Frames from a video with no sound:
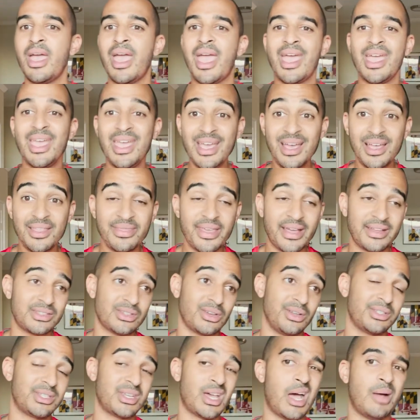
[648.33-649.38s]
And that's
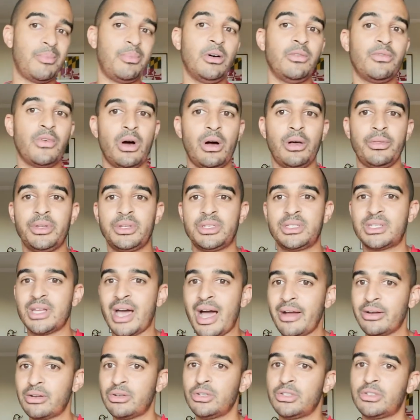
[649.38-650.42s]
on top of all the
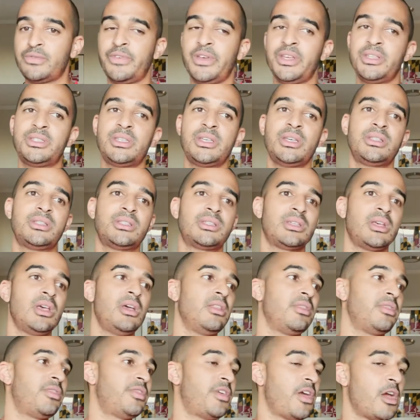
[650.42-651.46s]
doctor's visits,
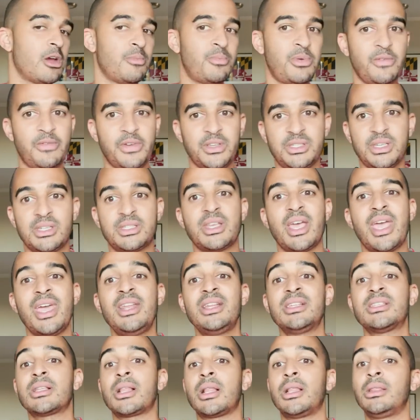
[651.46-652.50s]
therapy visits. It
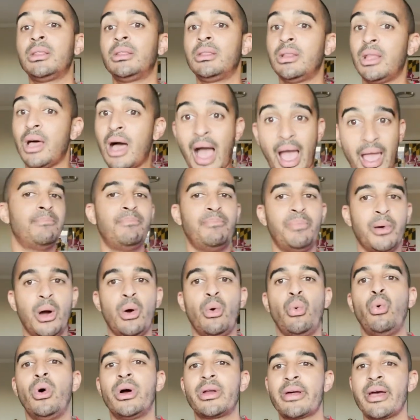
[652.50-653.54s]
is a lot.
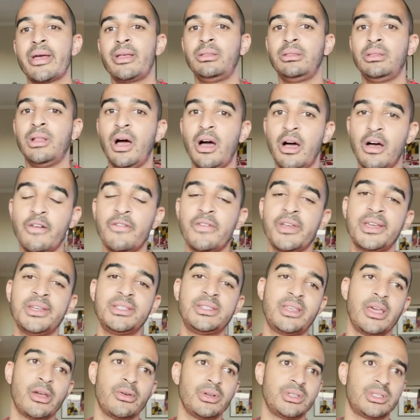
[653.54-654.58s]
But what I love
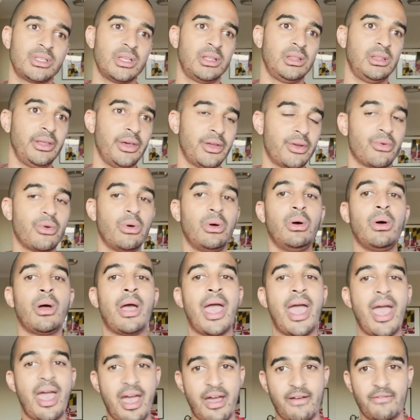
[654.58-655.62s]
is there is a
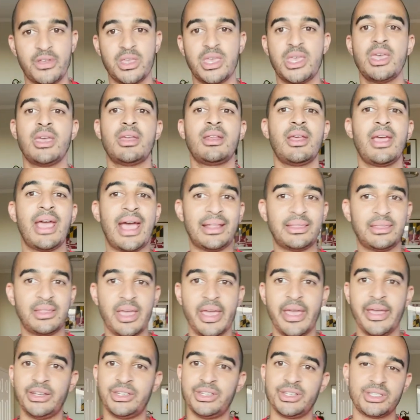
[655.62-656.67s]
literal advocate at the
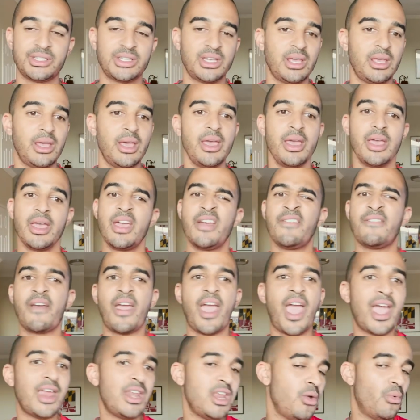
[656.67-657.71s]
agency. If
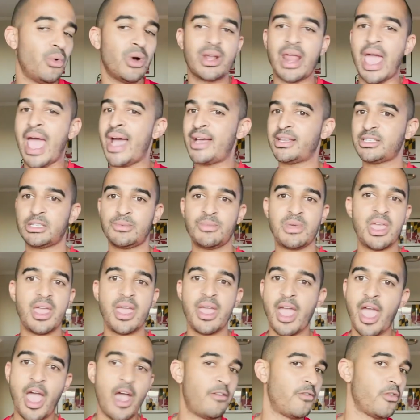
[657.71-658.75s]
anyone asks me
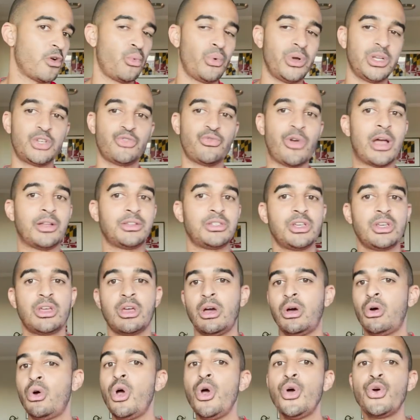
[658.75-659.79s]
ever which route to
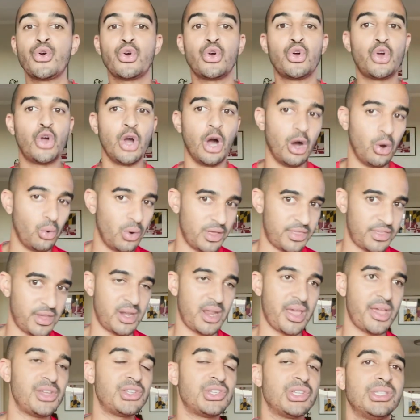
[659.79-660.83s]
go, go with
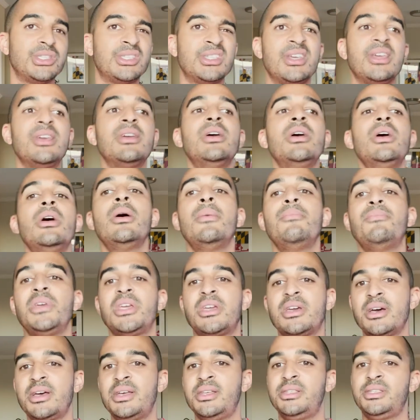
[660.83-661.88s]
an agency,
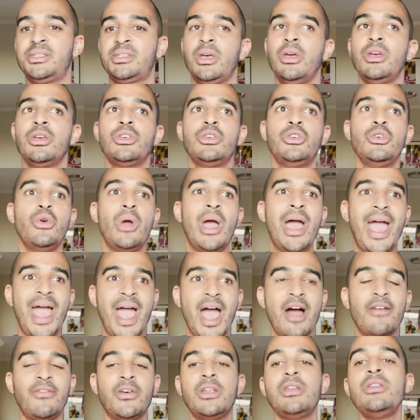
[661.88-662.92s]
because you
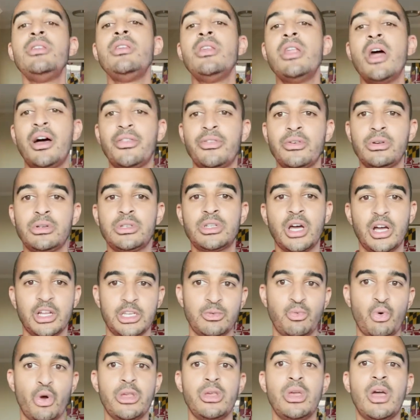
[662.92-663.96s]
have another
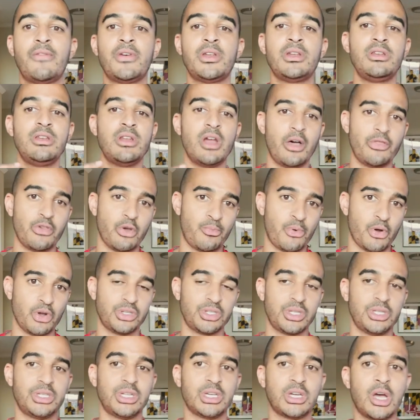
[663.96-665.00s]
touch point. You have another
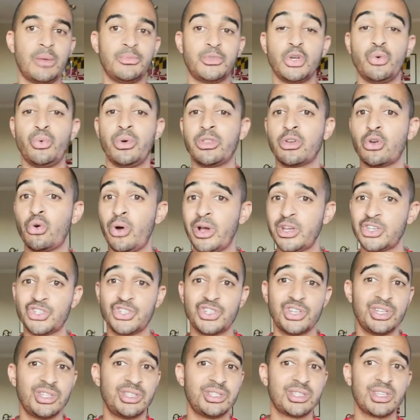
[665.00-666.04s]
person to come to with
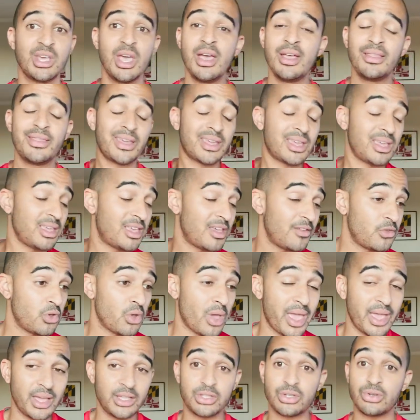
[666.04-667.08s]
questions. They can give you
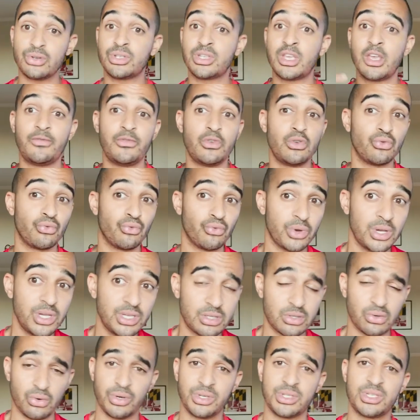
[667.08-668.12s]
answers, give you
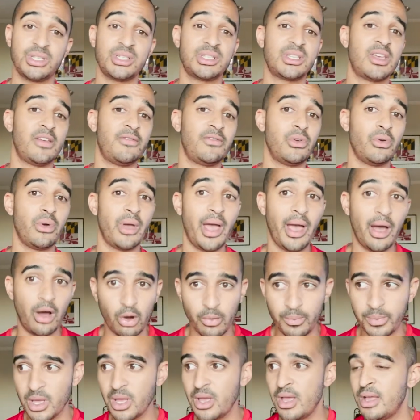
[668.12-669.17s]
resources, give you
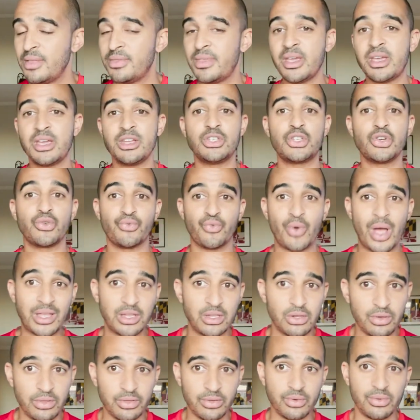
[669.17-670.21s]
help. They can
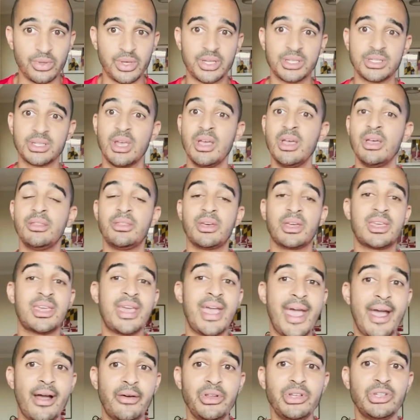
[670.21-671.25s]
direct you through this. The
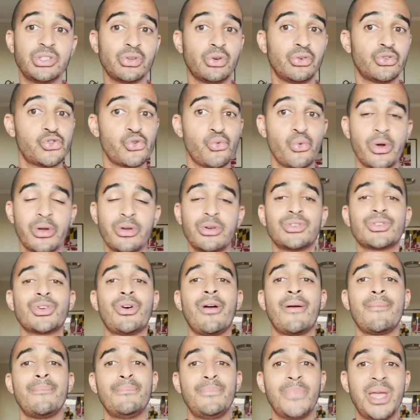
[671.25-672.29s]
county social workers
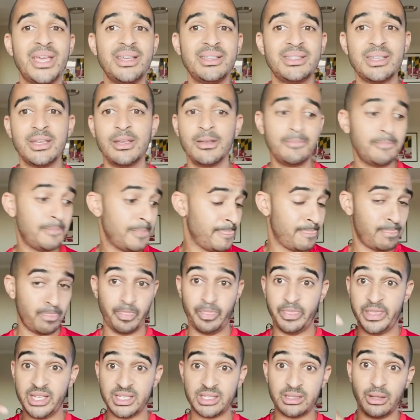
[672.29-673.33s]
are amazing.
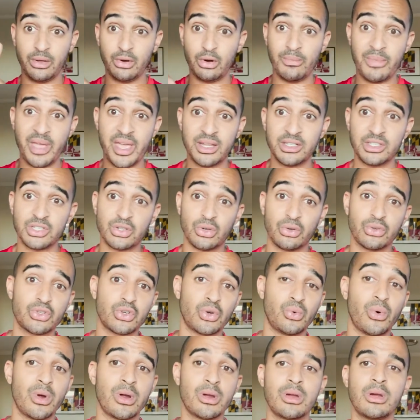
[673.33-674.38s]
This little man's
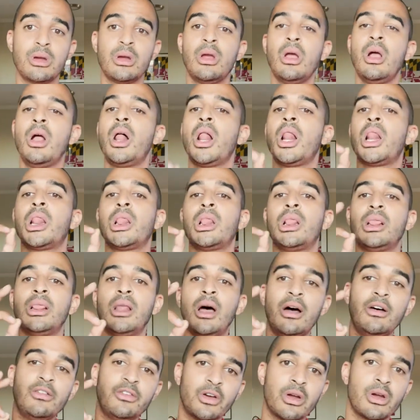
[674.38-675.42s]
social worker,
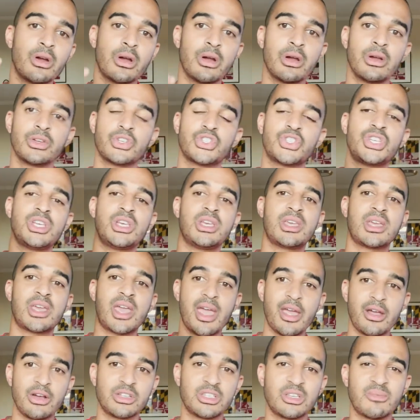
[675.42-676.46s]
love her. She
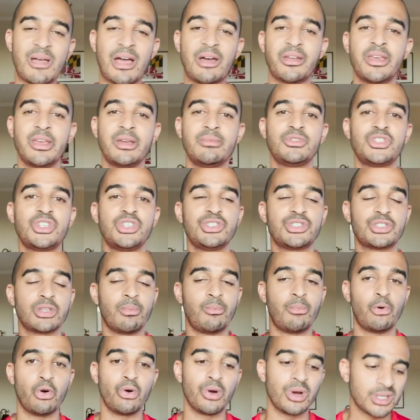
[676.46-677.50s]
cares about him. She
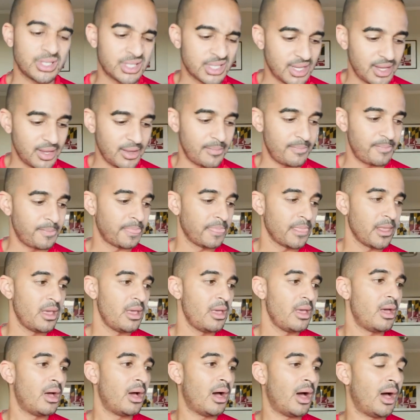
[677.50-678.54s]
supports him.
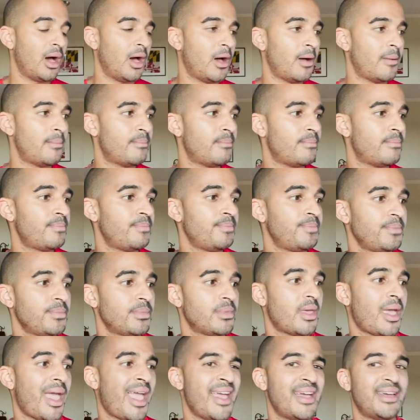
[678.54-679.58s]
Um,
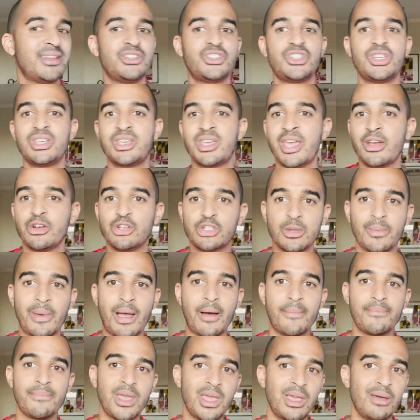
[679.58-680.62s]
And she cares
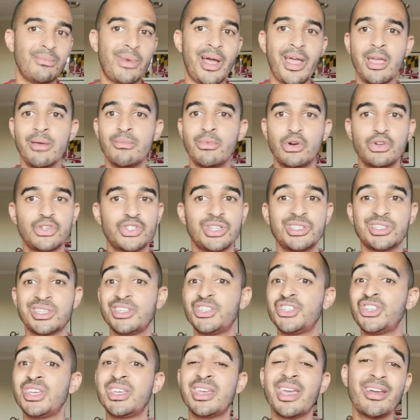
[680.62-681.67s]
about me and my emotions,
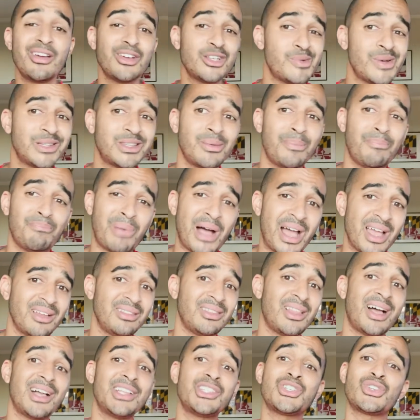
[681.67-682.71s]
and she cares about the
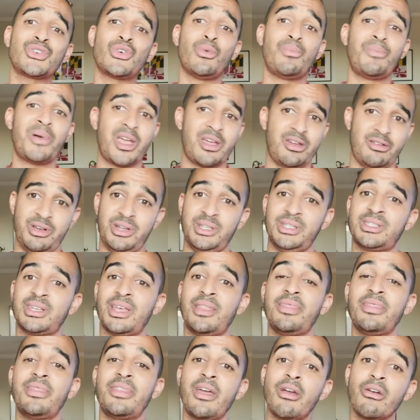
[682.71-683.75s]
biological parents
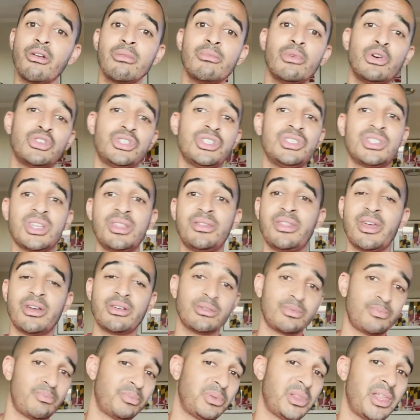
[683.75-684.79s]
and their emotions and
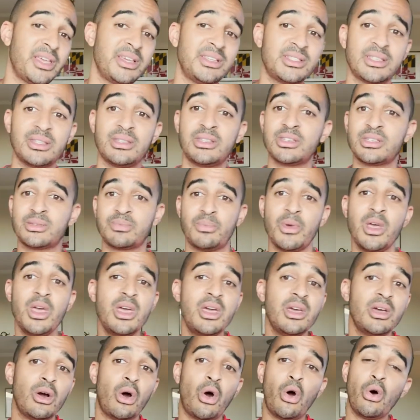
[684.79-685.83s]
their place in this
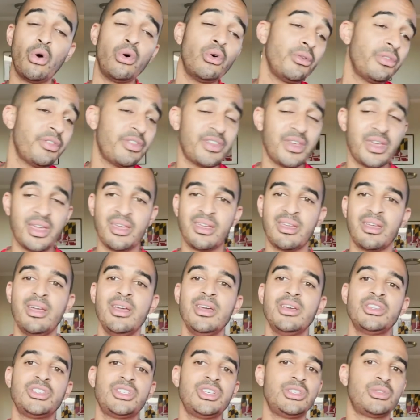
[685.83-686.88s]
whole thing.
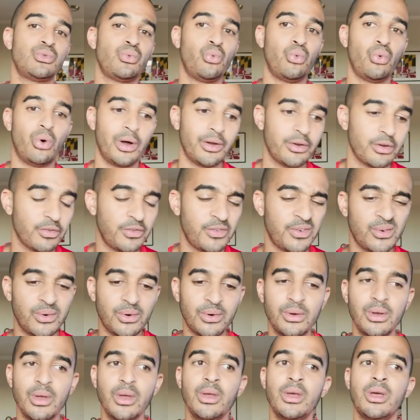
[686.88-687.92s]
She's
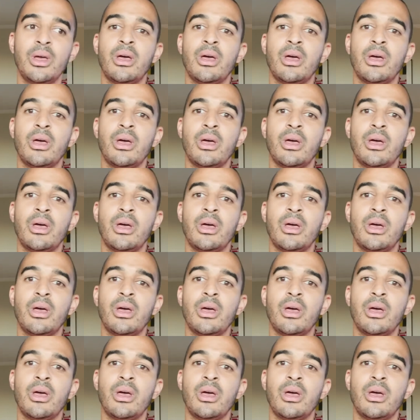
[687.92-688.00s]
wonderful.